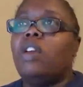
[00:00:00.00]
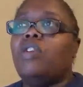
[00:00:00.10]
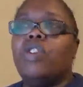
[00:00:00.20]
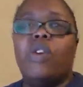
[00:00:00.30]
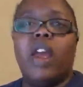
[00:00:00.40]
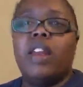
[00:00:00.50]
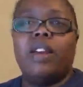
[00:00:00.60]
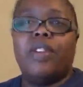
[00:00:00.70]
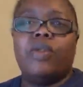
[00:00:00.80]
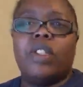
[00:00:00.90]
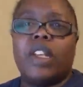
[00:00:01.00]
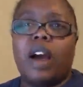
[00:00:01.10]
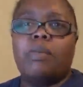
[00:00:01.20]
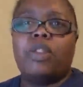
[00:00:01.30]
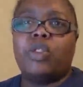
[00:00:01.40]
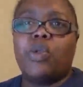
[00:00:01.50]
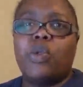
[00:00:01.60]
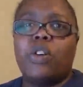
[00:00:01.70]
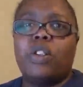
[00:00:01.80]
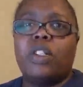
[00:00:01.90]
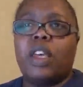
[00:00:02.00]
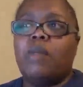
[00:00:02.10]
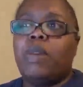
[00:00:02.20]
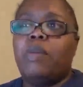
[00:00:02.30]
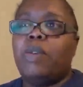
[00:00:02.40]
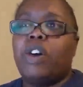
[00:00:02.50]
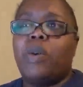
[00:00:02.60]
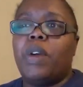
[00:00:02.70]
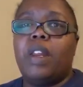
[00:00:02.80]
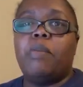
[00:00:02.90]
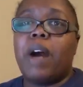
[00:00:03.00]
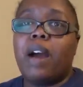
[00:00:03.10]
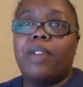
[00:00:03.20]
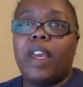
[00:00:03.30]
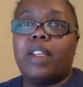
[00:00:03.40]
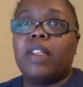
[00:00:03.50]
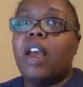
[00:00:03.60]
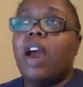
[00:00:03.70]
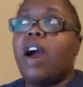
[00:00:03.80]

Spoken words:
any of those top stores that people go in and buy things?